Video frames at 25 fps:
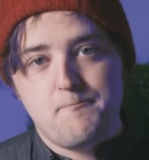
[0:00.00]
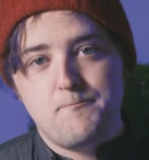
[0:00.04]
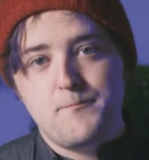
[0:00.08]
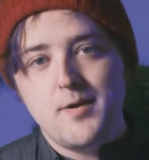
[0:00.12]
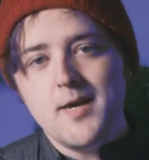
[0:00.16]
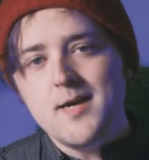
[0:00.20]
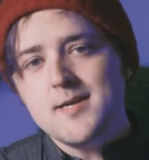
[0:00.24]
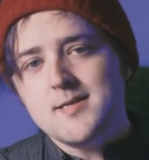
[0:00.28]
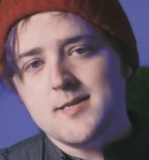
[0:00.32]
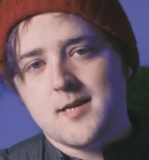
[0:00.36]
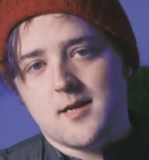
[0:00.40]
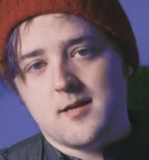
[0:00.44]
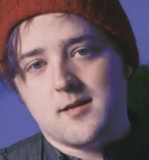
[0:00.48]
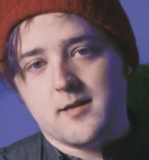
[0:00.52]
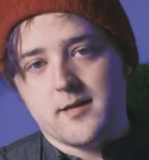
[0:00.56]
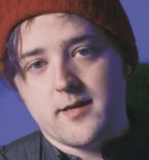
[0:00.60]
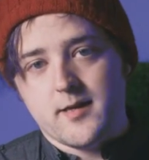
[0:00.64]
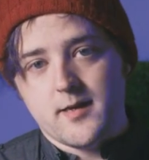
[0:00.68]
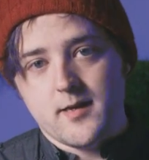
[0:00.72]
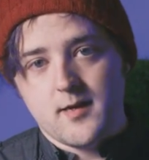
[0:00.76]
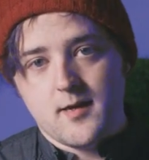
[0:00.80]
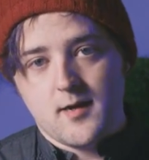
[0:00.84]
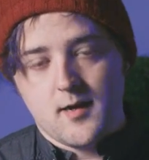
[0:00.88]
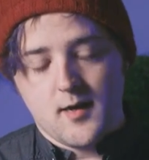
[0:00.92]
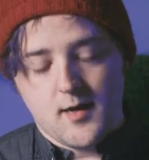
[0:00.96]

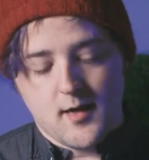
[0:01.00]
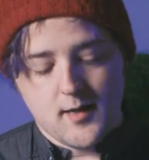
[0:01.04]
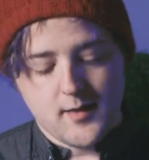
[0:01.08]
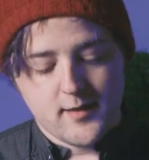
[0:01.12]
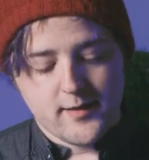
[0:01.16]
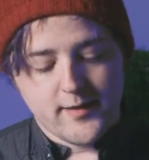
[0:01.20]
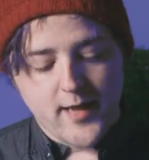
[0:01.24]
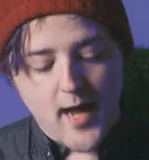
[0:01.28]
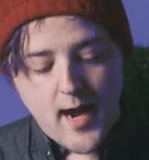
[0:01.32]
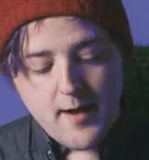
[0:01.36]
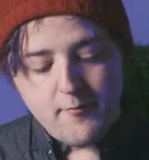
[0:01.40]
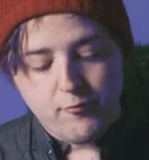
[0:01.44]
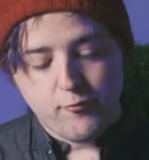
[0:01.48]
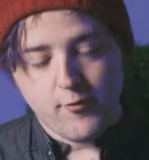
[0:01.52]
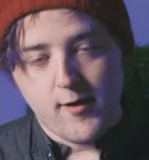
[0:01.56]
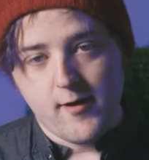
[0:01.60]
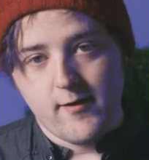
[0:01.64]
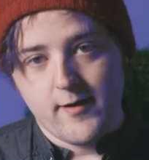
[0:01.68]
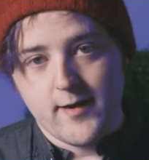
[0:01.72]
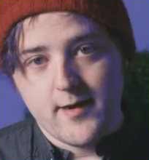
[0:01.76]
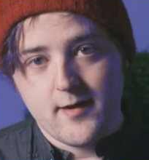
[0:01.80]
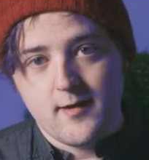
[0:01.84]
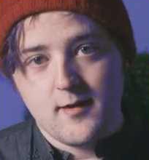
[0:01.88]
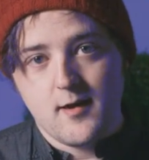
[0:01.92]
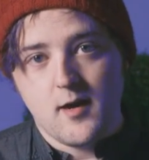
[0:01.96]
basically a
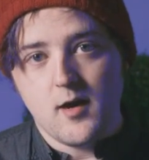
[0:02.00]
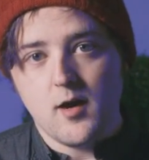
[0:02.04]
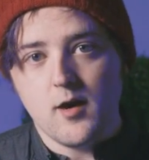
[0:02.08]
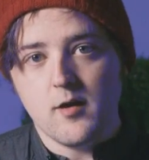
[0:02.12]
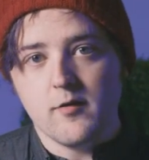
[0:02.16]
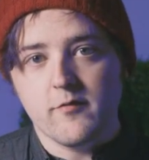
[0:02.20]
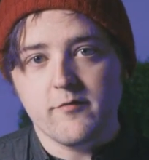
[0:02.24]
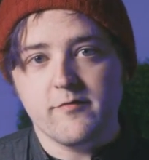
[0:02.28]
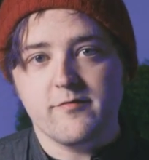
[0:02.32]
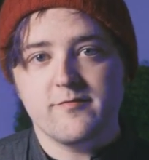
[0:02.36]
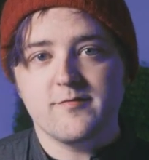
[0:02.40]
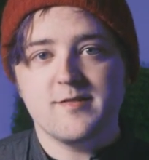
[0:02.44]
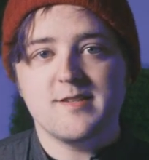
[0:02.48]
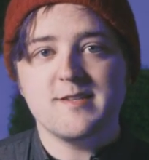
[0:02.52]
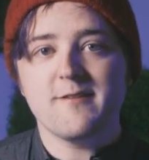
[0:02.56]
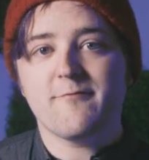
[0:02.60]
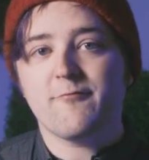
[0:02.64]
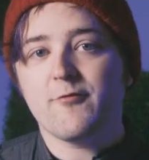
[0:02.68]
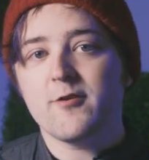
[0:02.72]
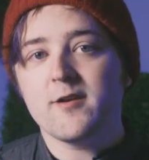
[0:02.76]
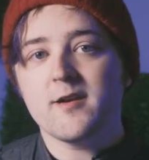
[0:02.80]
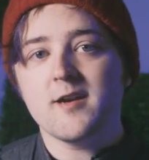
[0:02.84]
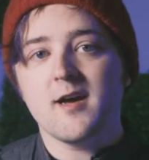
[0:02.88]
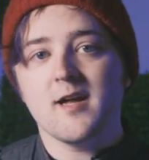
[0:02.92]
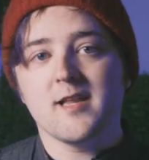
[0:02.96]
library of
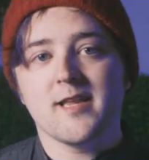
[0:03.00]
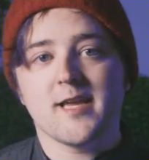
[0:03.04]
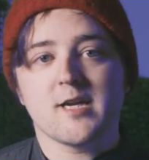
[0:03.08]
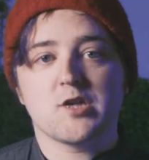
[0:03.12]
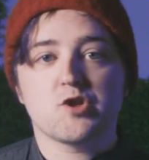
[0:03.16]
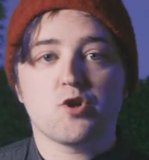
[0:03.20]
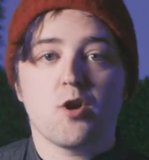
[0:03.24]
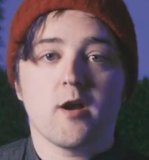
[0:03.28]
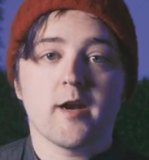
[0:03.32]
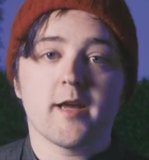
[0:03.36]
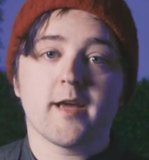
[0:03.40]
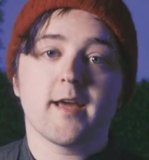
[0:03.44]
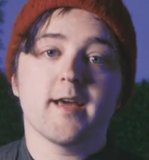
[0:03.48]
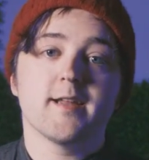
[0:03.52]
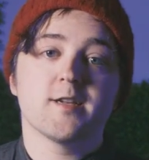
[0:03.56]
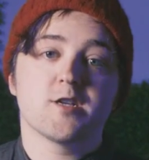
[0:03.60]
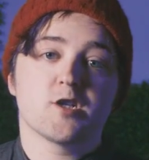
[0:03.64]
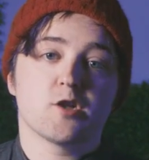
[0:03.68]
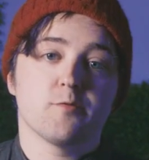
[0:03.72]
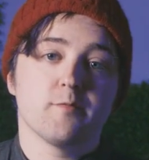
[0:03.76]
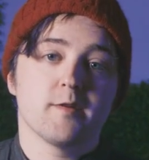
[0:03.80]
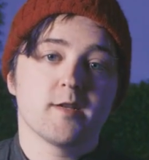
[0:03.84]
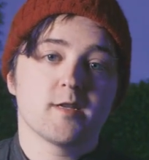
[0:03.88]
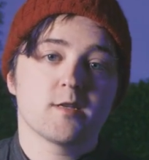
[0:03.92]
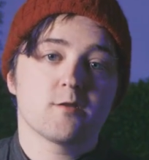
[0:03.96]
different electronic
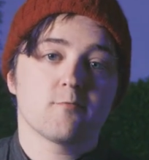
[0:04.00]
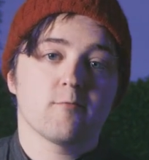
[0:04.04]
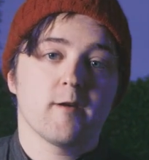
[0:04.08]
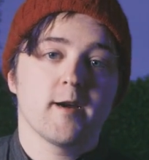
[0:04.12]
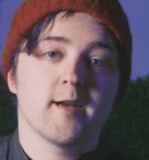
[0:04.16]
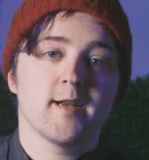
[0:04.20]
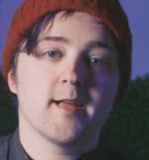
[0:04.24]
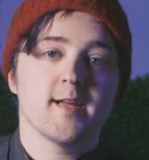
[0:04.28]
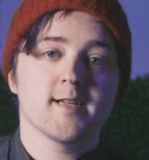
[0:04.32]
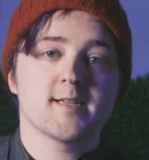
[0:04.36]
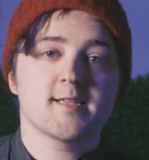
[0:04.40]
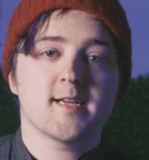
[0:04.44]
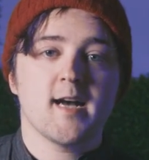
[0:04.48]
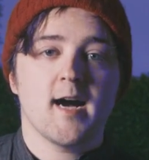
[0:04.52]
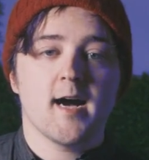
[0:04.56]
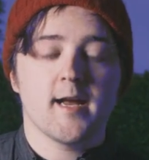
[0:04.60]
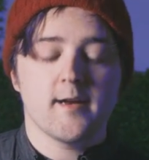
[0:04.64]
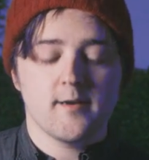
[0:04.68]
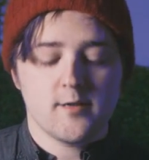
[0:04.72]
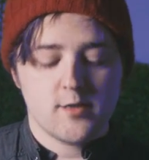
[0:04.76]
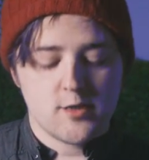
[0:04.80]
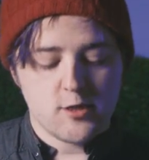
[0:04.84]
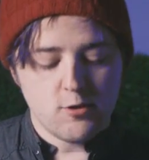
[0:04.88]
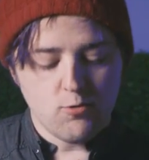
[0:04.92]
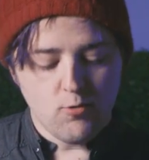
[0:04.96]
instruments, right? It's
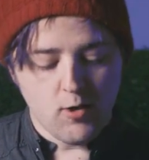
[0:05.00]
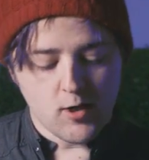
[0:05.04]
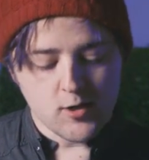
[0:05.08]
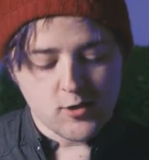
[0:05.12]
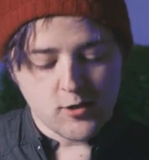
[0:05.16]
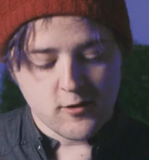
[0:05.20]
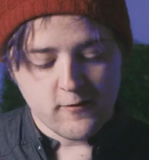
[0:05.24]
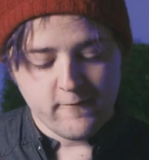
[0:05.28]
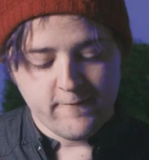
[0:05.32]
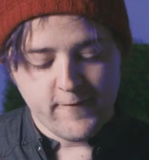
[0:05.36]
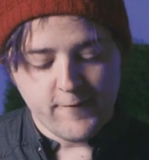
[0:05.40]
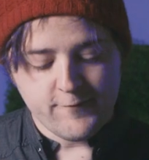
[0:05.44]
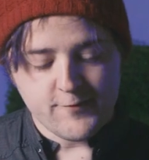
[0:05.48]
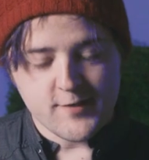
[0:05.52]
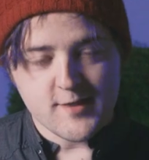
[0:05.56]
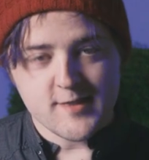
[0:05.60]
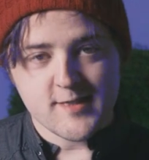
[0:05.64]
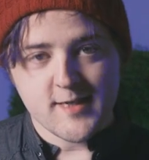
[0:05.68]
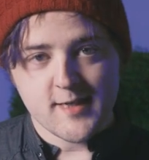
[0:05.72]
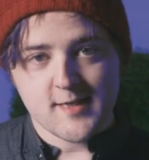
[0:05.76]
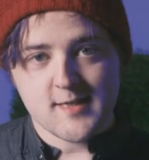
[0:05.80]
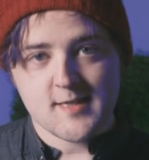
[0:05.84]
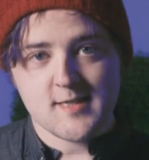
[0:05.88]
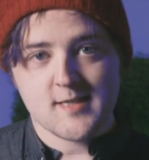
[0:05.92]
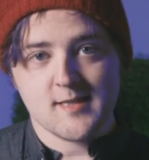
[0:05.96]
got
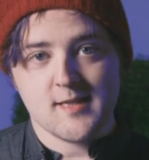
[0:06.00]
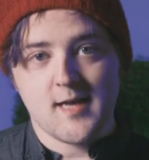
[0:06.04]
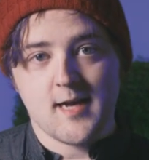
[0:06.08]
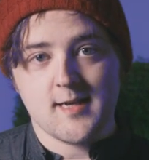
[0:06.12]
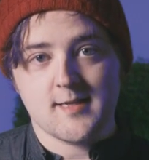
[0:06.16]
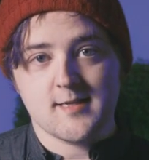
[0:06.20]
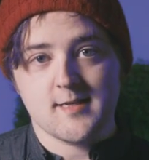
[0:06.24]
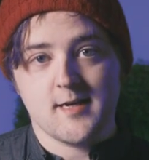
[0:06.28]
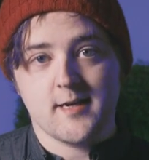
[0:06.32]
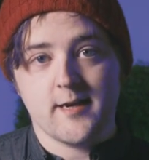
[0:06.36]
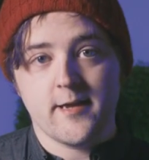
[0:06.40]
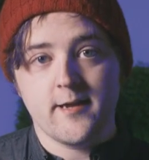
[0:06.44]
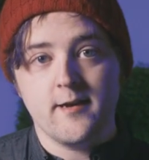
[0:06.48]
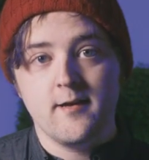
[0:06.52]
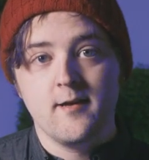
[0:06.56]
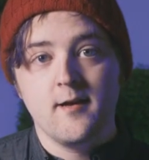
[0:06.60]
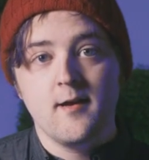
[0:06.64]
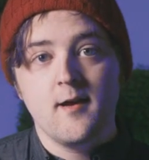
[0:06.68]
256 slots on it,